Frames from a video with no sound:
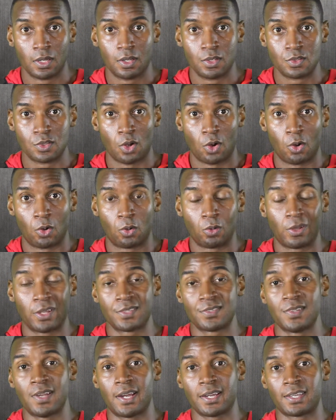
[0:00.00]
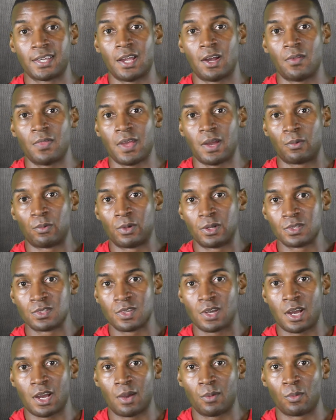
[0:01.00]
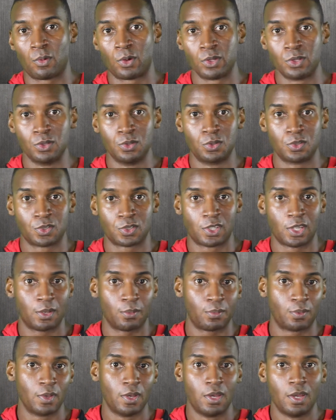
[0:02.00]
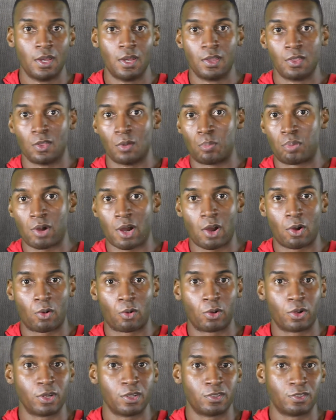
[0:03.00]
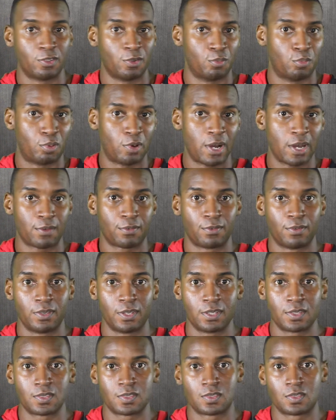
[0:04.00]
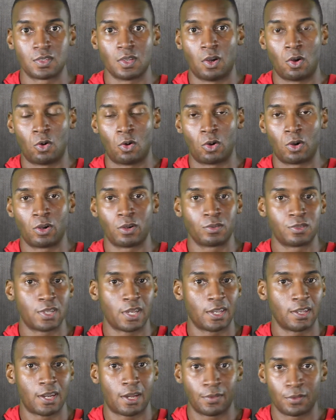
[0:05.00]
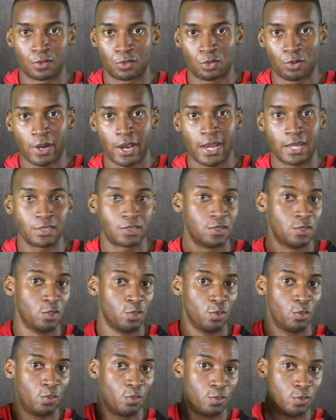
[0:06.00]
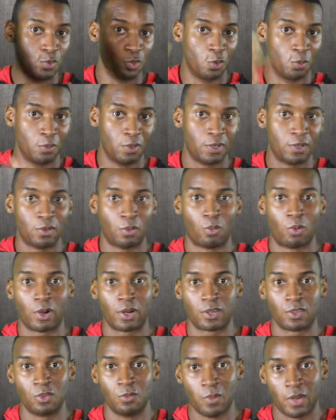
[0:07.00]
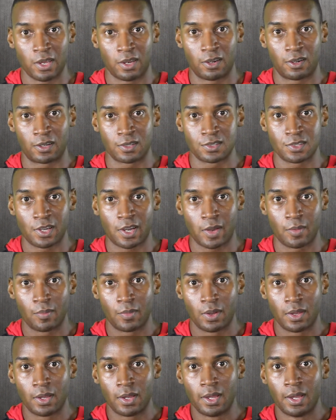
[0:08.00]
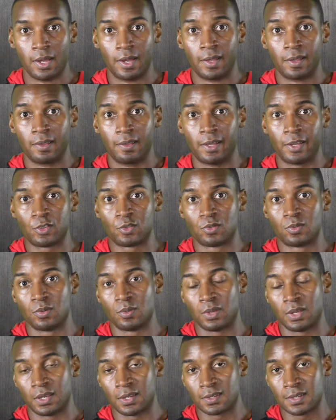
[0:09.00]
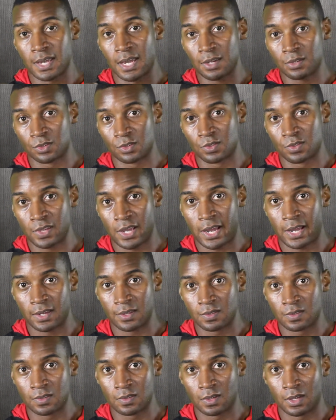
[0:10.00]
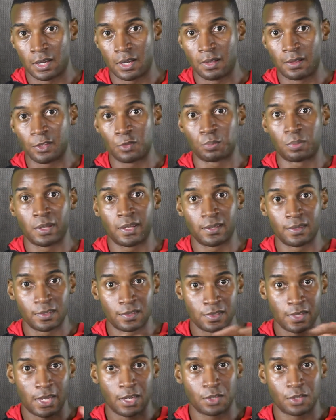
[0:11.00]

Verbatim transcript: So let's not count that one time where you skipped the priorities of breakfast or taking out the trash and you zoomed into work and you made it on time. Let's exercise, uh, let's plan this